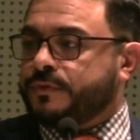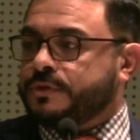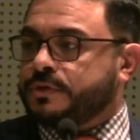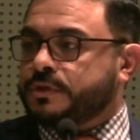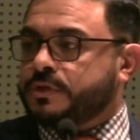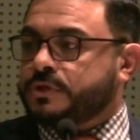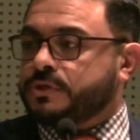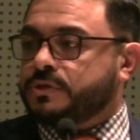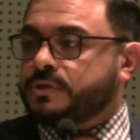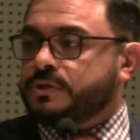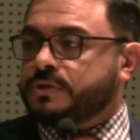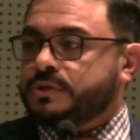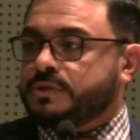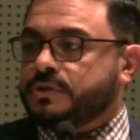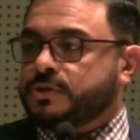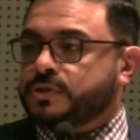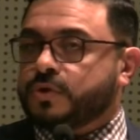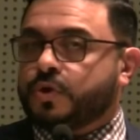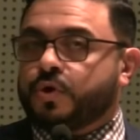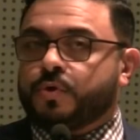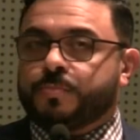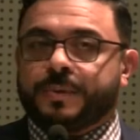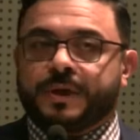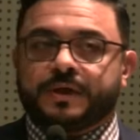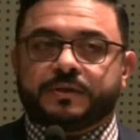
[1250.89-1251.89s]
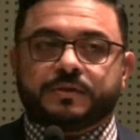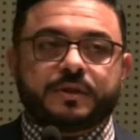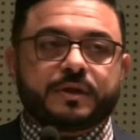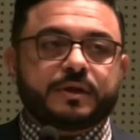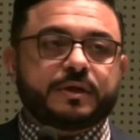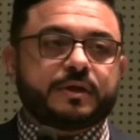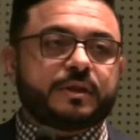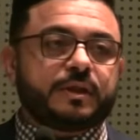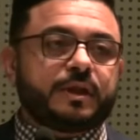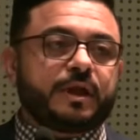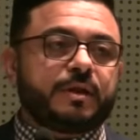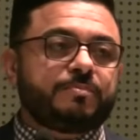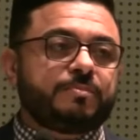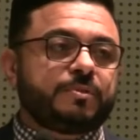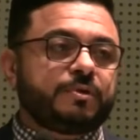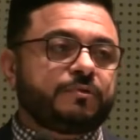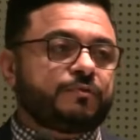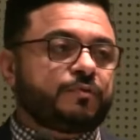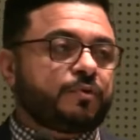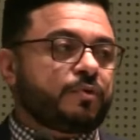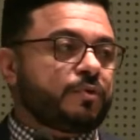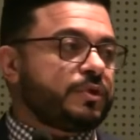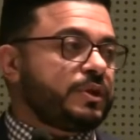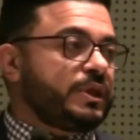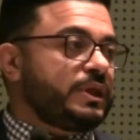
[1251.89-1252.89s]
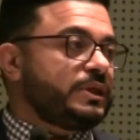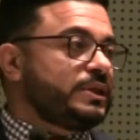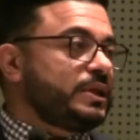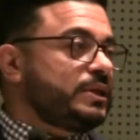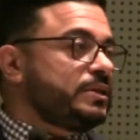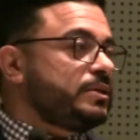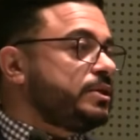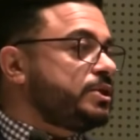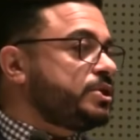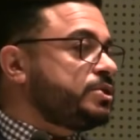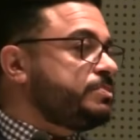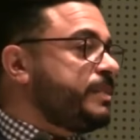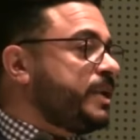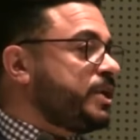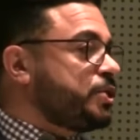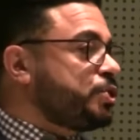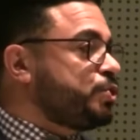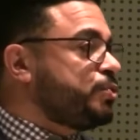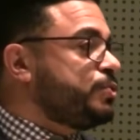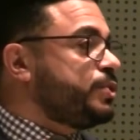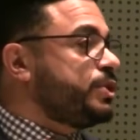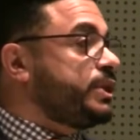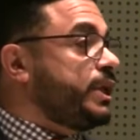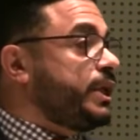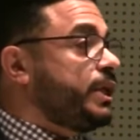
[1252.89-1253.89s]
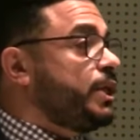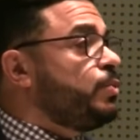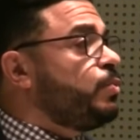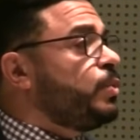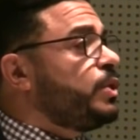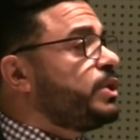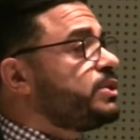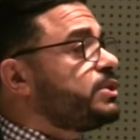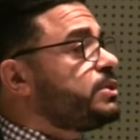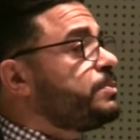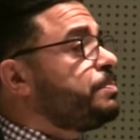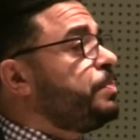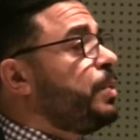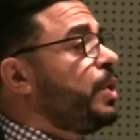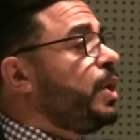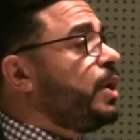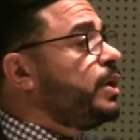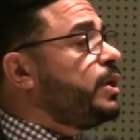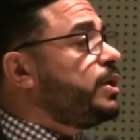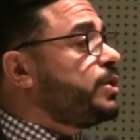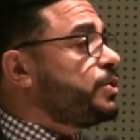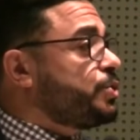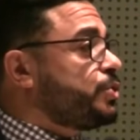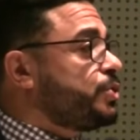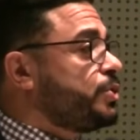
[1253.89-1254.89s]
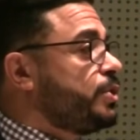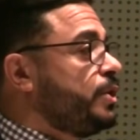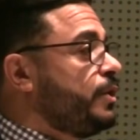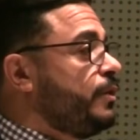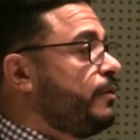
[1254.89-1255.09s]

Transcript: to scope out the club before they did this mass shooting, that he wanted to punish